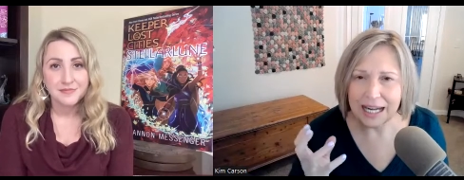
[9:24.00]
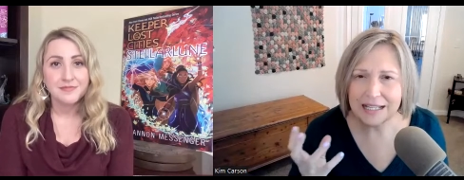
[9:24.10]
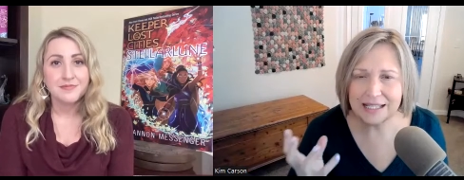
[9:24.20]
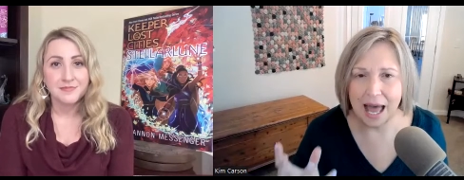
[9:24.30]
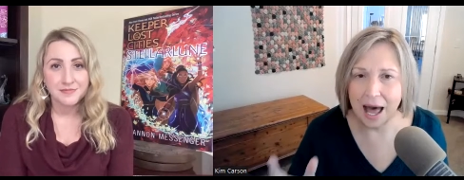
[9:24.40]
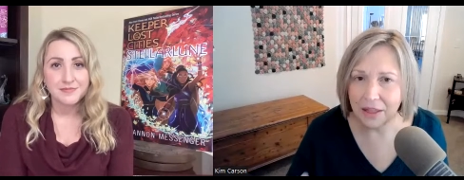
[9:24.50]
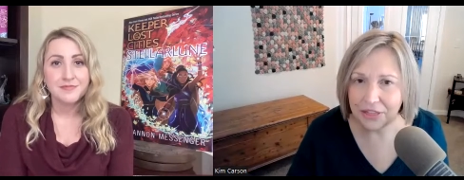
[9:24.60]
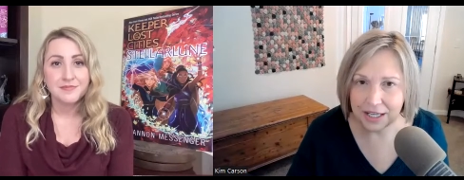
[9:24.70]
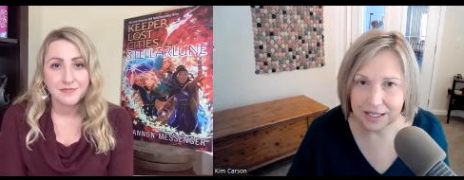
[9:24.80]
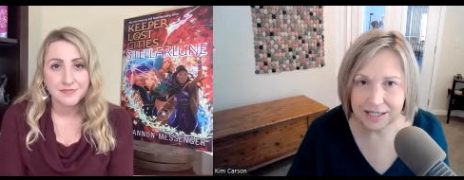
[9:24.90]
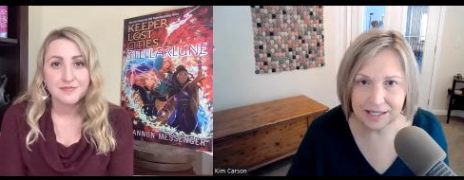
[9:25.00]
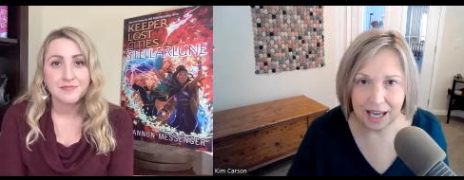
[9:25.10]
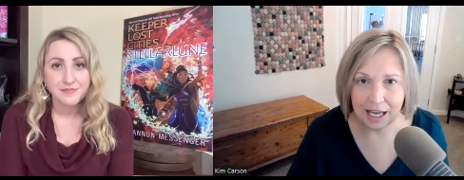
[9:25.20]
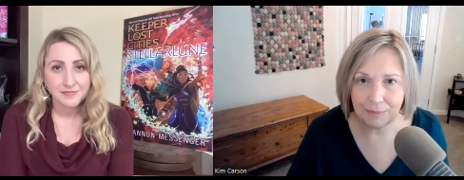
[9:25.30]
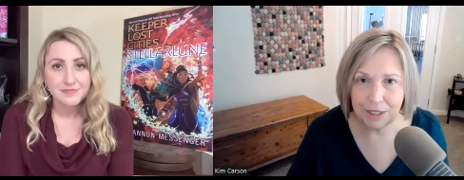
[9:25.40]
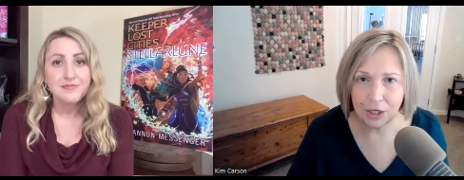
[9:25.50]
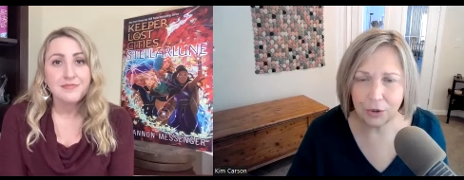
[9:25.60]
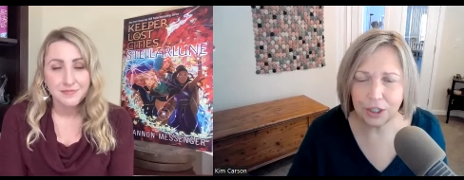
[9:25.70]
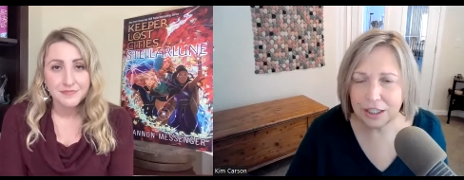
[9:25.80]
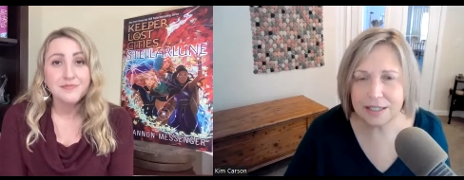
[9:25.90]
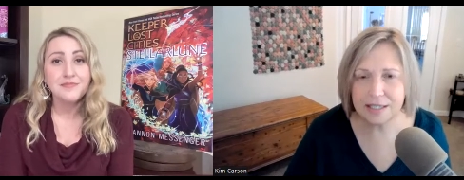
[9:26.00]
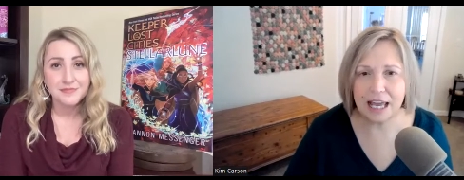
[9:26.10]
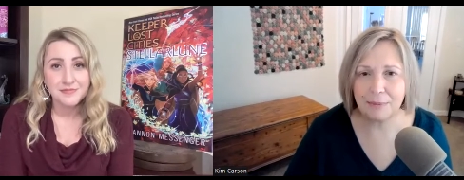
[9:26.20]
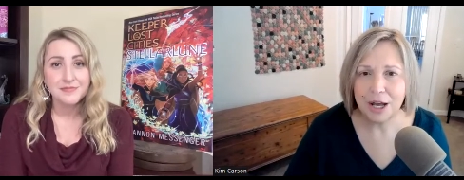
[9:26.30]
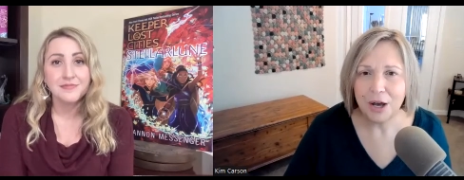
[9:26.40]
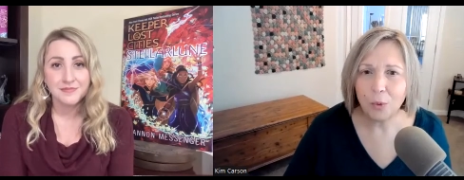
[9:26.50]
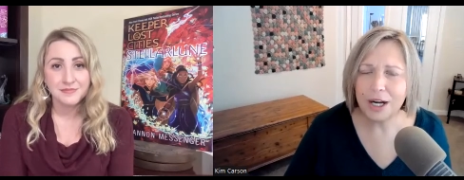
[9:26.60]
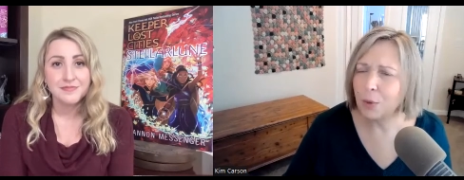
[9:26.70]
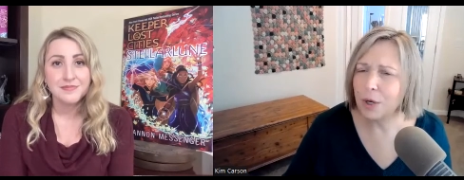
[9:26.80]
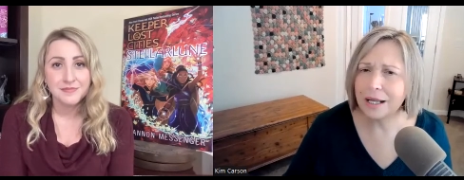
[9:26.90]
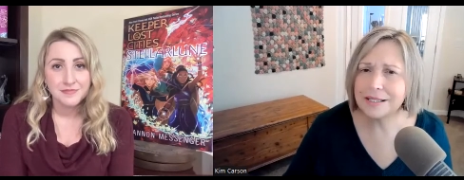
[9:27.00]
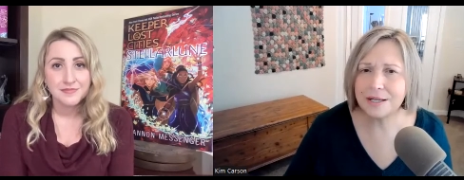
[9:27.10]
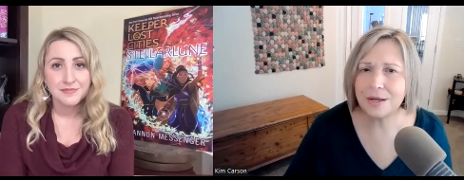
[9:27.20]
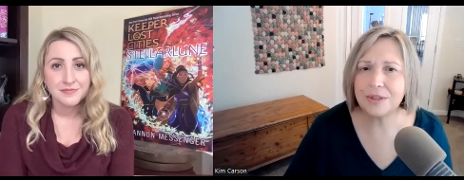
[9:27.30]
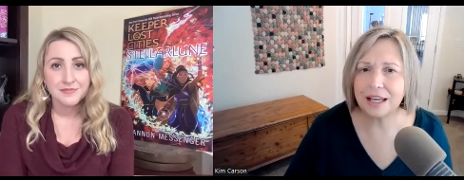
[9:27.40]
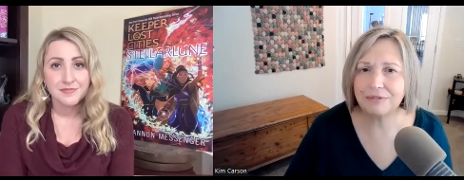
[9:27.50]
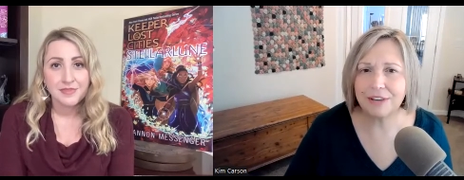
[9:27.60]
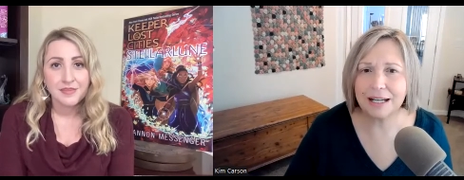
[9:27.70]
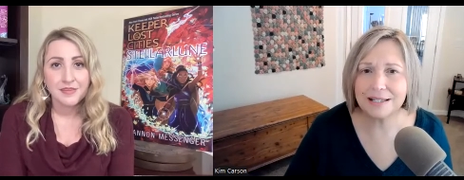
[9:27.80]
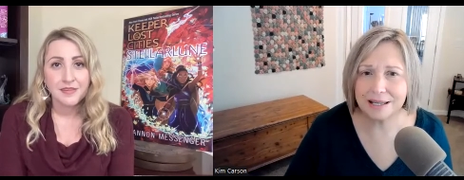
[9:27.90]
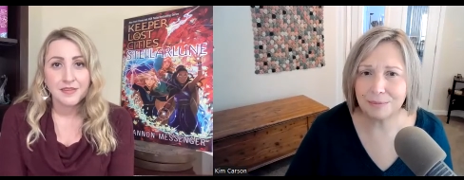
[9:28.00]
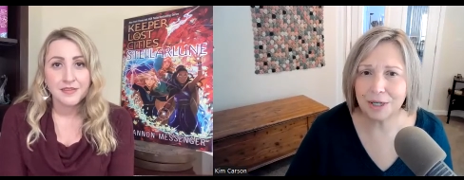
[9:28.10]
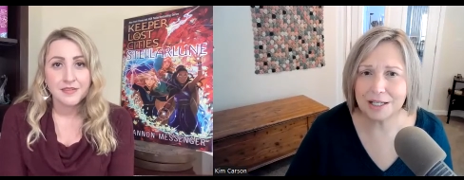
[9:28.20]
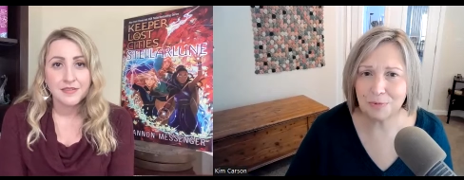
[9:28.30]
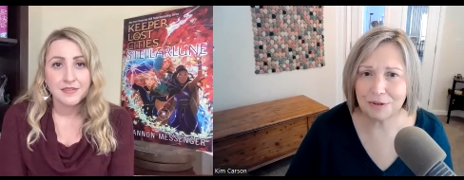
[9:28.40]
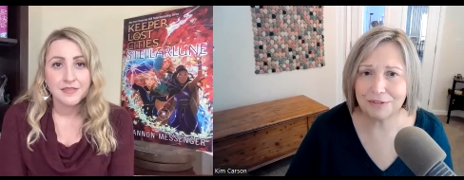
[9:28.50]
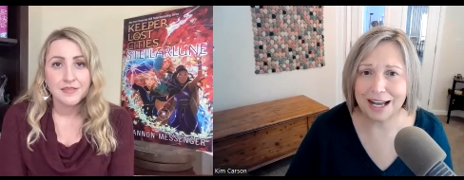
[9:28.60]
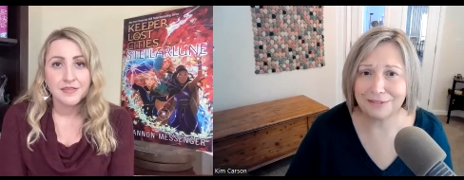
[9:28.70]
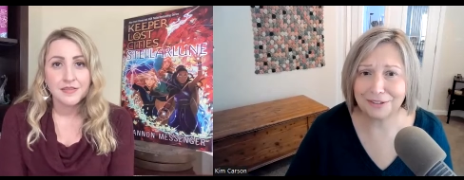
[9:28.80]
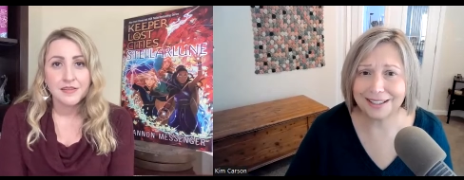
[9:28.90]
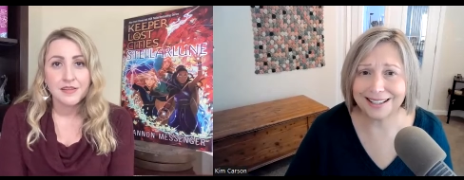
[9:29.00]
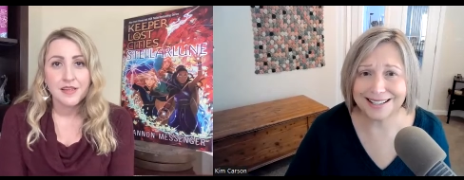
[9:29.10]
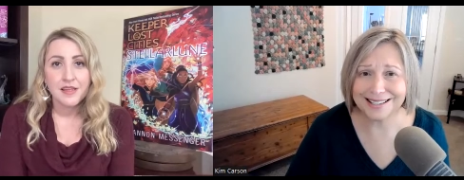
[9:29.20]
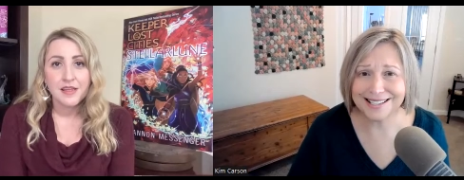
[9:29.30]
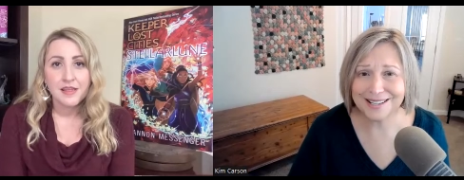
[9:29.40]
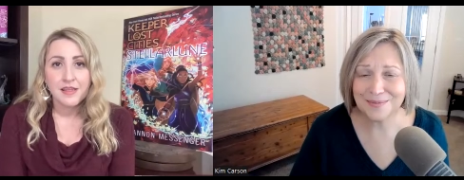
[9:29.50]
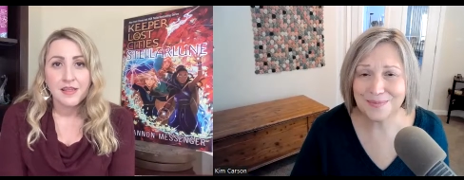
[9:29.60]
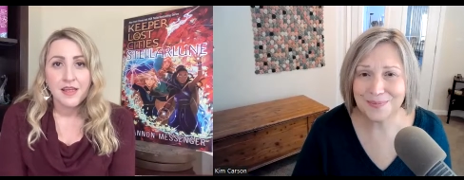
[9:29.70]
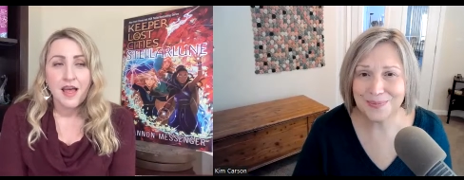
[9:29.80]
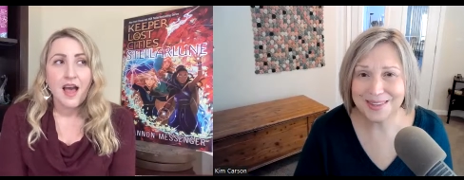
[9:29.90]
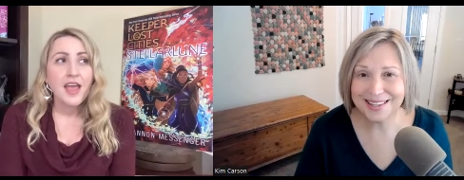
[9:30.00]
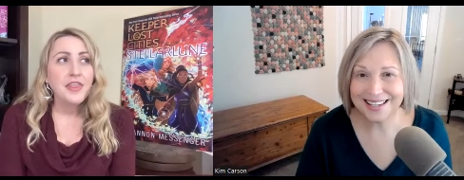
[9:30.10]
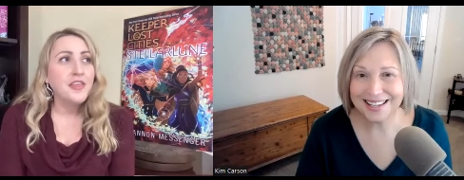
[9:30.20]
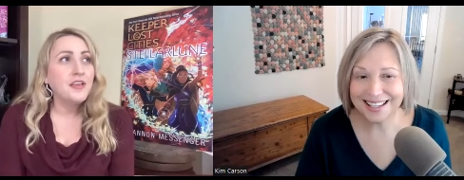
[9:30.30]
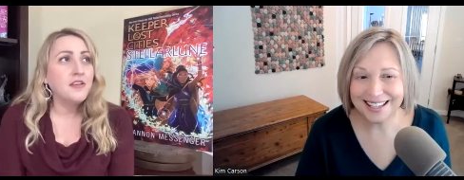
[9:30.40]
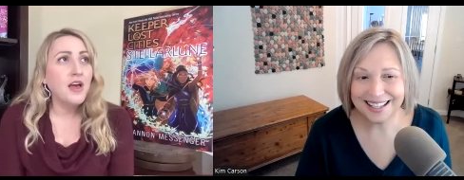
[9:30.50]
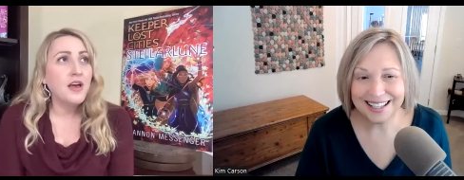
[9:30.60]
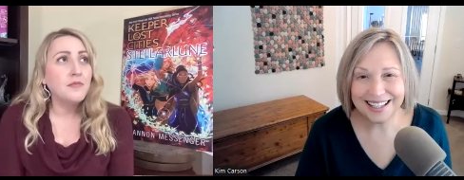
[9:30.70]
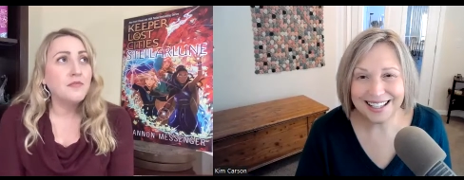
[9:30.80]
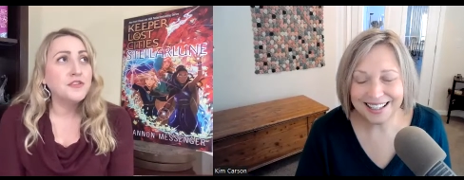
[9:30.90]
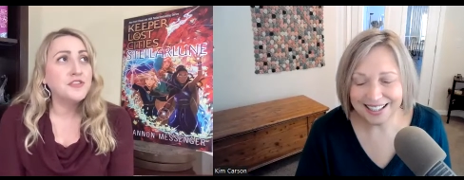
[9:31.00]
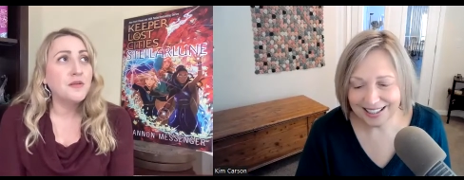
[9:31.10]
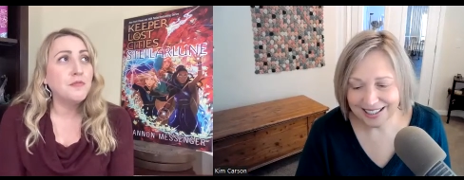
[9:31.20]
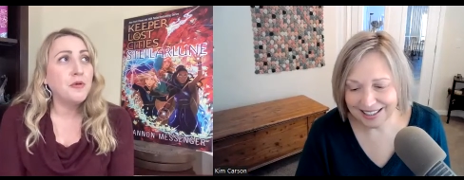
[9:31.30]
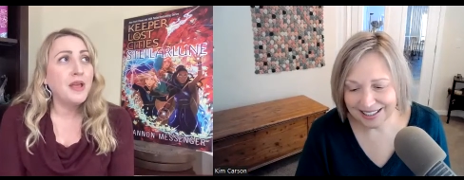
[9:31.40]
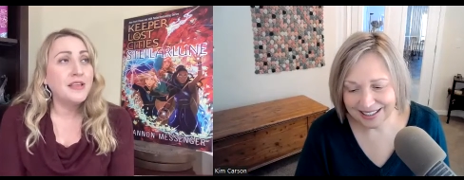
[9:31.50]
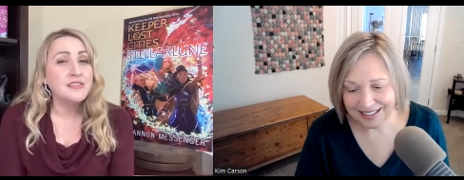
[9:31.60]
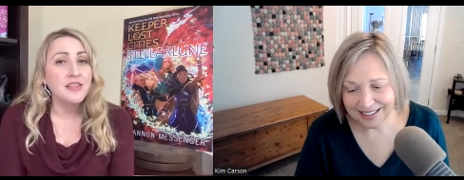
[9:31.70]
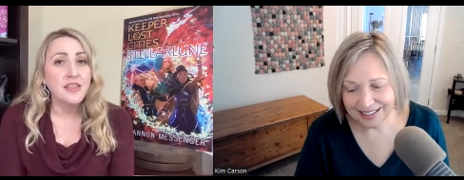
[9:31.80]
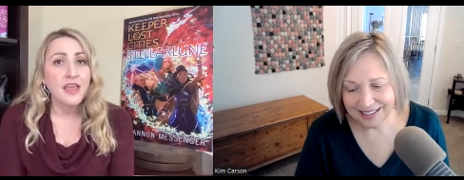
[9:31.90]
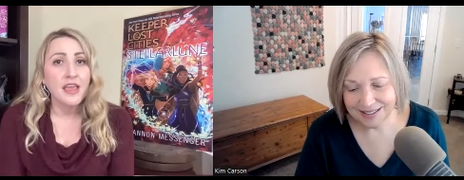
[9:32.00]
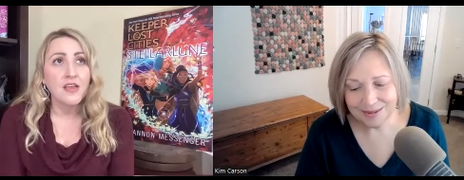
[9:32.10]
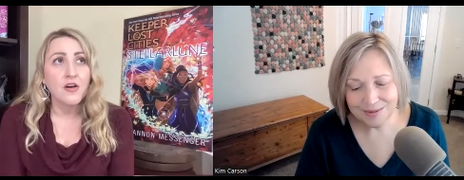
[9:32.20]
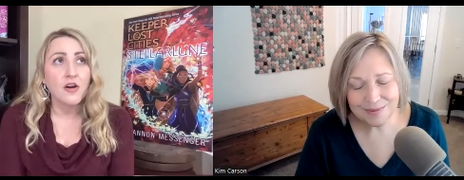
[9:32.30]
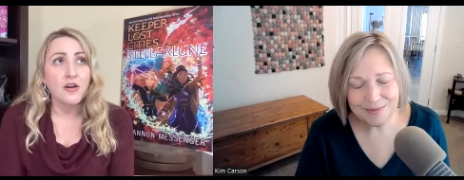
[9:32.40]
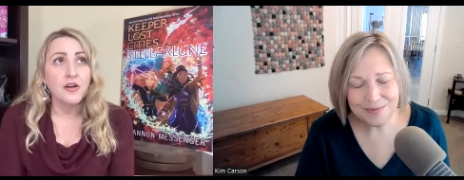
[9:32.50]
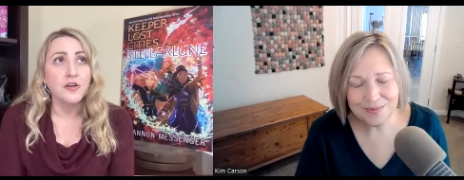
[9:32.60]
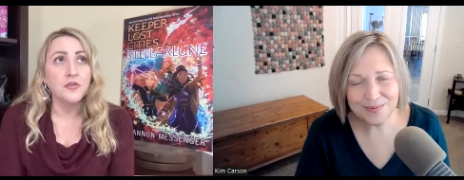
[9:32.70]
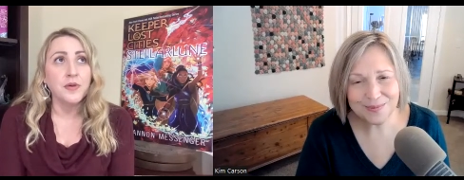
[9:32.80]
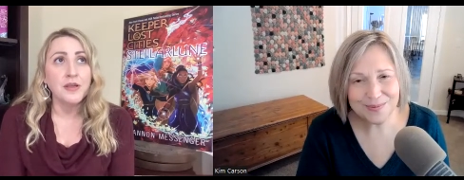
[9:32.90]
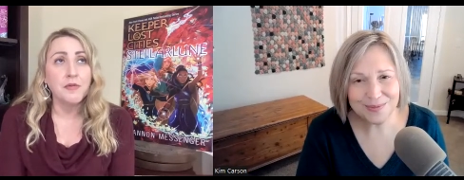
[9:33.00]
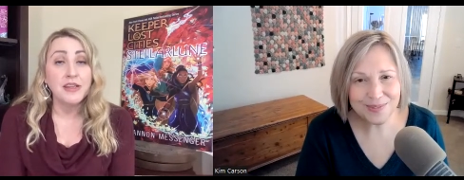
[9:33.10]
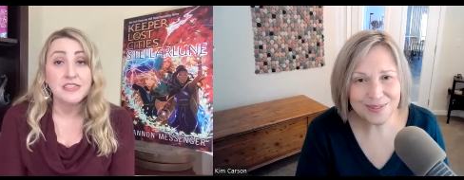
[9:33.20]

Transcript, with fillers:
Speaker 1: And it's a healthy escape, you know, a good escape. What else do you think fantasy books provide for kids?
Speaker 2: I think for some ways they are a great way